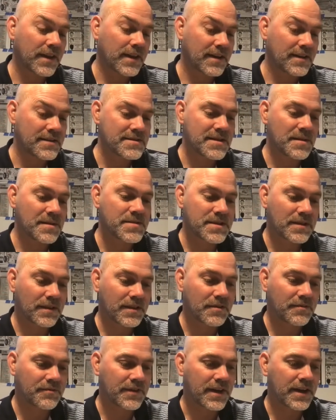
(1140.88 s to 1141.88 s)
the concept
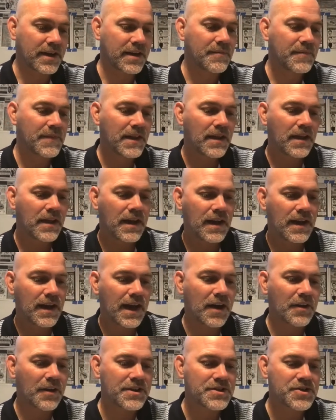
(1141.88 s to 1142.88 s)
solidified,
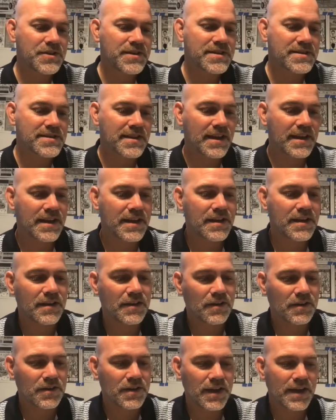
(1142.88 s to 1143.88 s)
how did you decide?
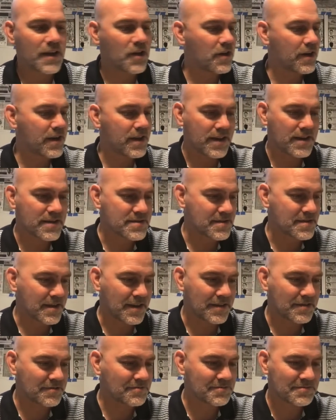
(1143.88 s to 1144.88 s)
I already asked
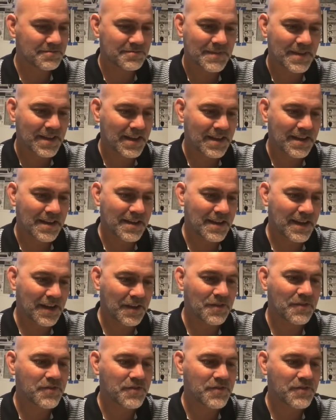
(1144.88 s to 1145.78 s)
that. How the